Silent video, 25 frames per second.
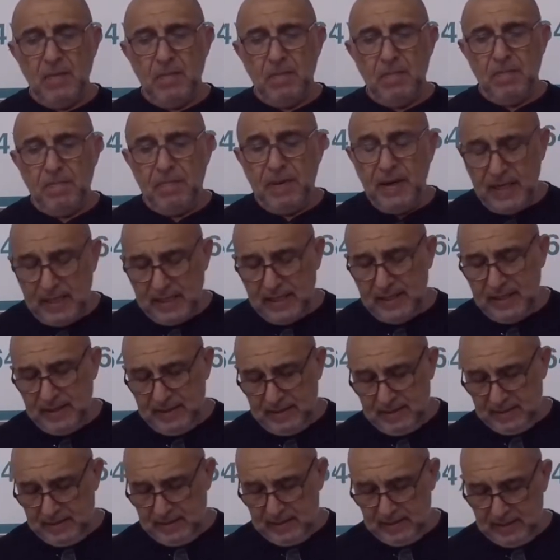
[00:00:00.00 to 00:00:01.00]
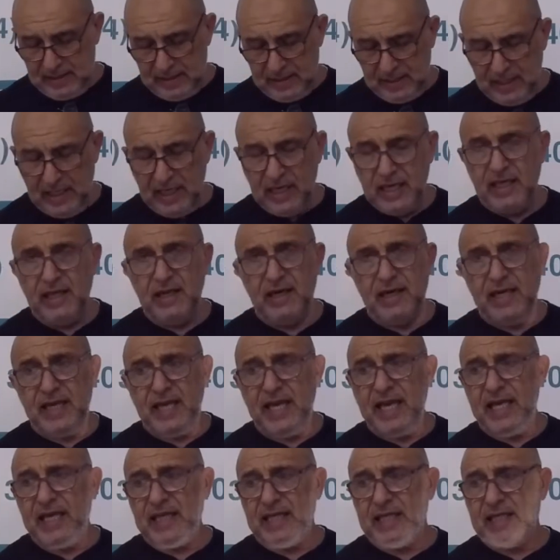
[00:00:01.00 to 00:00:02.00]
But in either
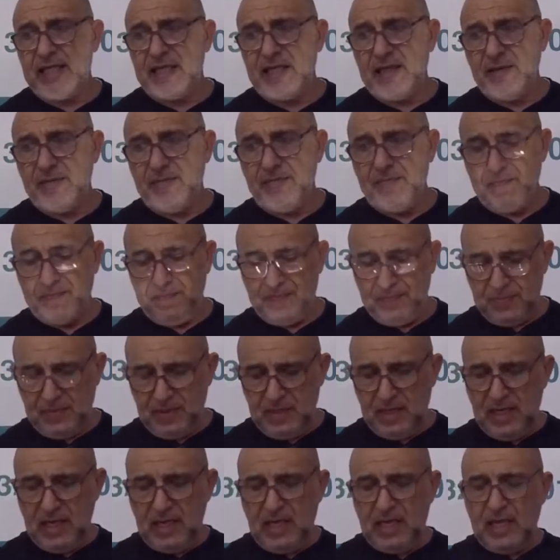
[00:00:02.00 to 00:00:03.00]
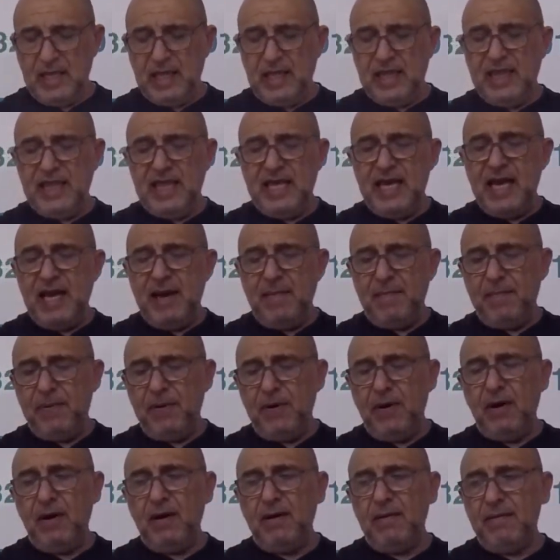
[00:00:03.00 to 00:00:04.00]
case, that
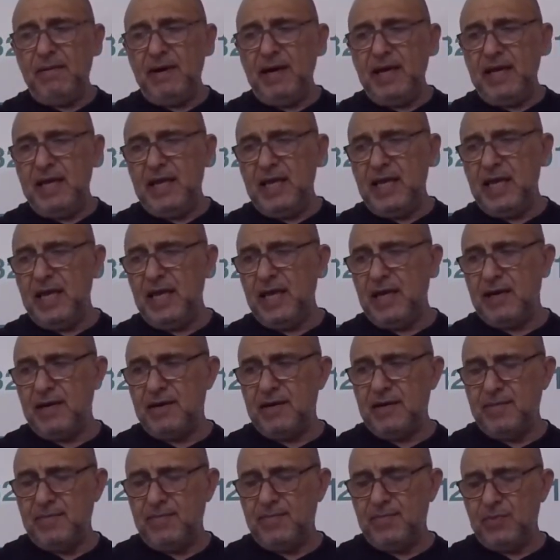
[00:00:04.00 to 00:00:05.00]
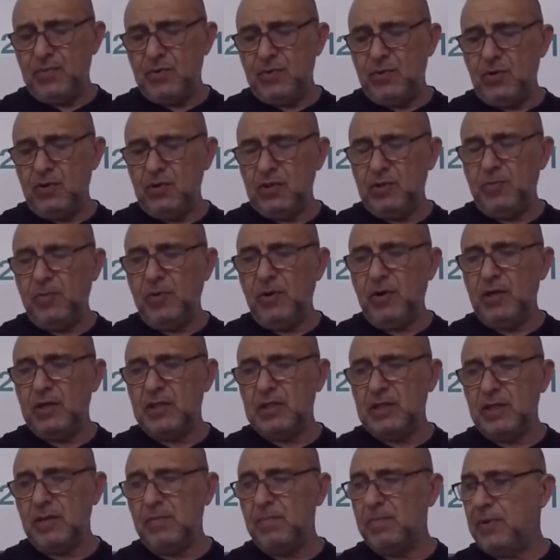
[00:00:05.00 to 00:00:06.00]
part right here, those
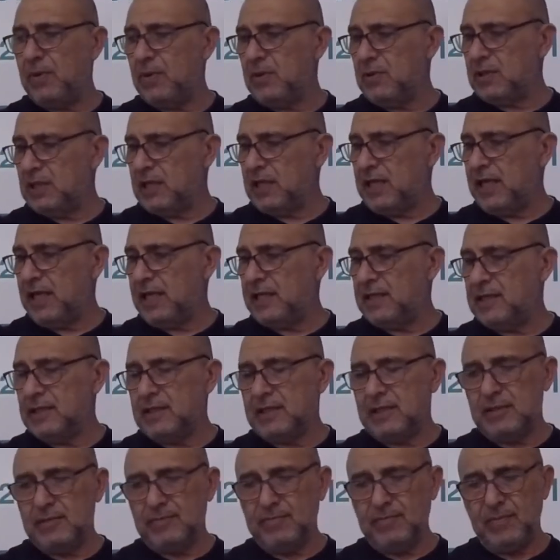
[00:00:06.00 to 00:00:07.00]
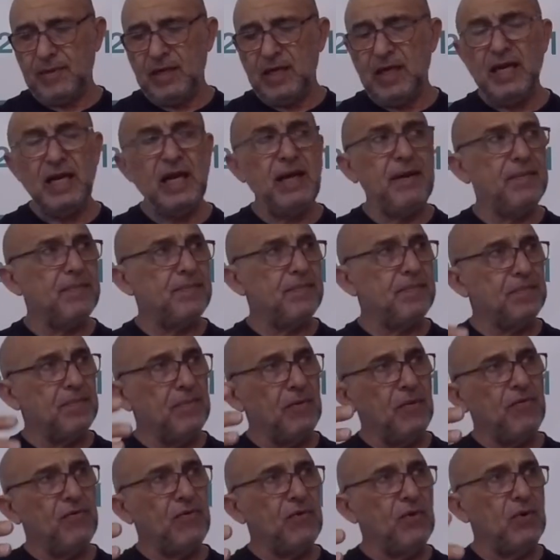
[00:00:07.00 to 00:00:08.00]
parts on both skins, and
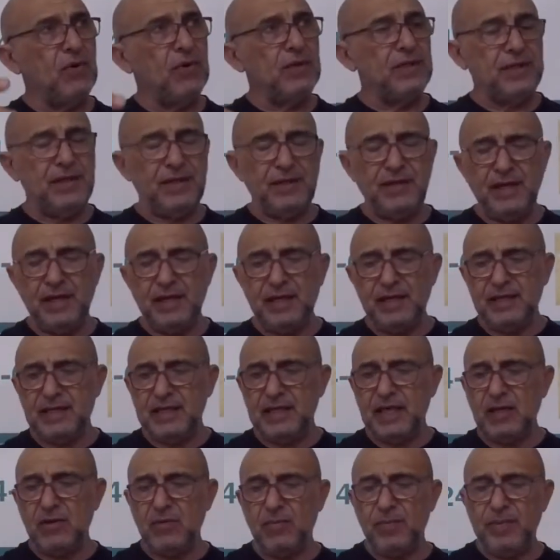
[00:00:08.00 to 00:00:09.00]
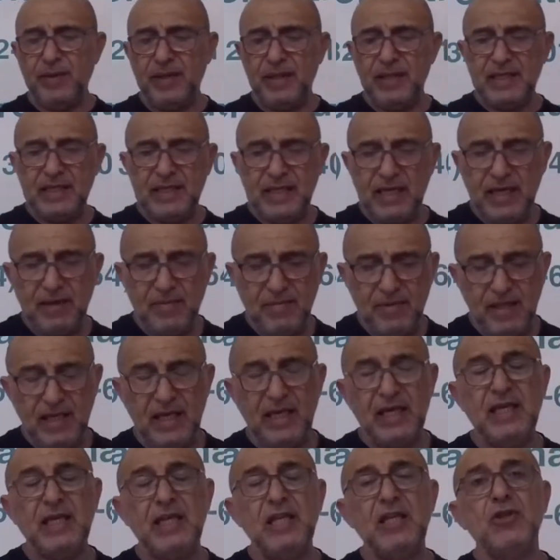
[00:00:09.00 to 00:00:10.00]
of course on the other side will be the same
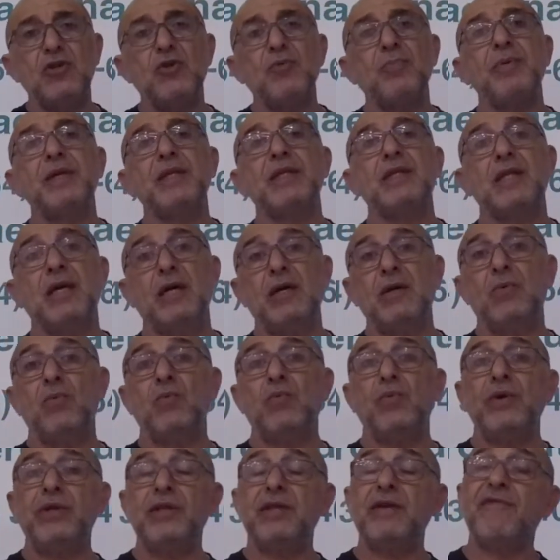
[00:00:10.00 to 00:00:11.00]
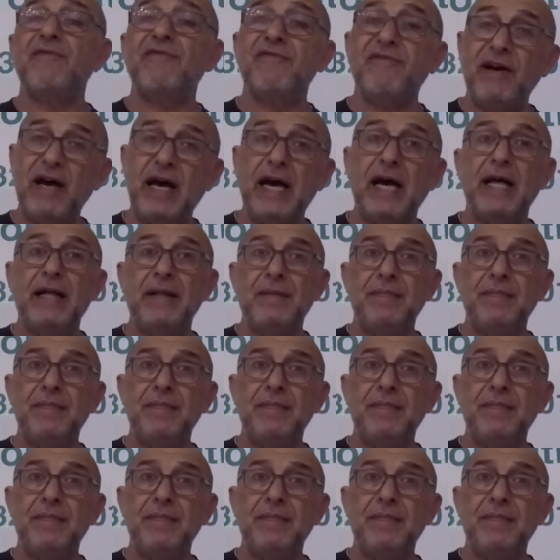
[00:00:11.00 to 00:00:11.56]
thing, need to be done with a file.